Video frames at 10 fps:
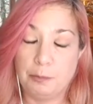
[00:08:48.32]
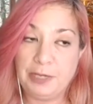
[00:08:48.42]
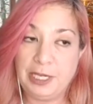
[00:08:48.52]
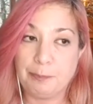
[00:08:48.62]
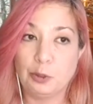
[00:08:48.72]

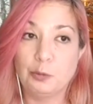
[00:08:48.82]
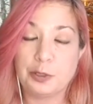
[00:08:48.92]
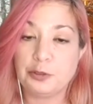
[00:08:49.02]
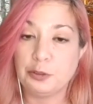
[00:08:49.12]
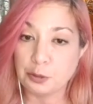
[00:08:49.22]
people
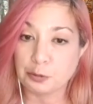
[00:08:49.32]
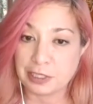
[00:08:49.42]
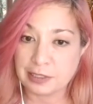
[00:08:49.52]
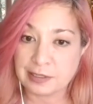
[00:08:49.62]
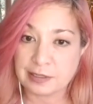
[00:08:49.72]
with
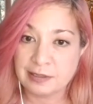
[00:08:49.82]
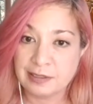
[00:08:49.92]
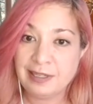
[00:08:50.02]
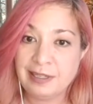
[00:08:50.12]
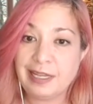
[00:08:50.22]
uterus
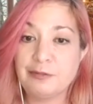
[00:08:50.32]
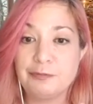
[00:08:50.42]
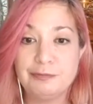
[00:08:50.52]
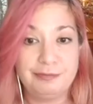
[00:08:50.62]
and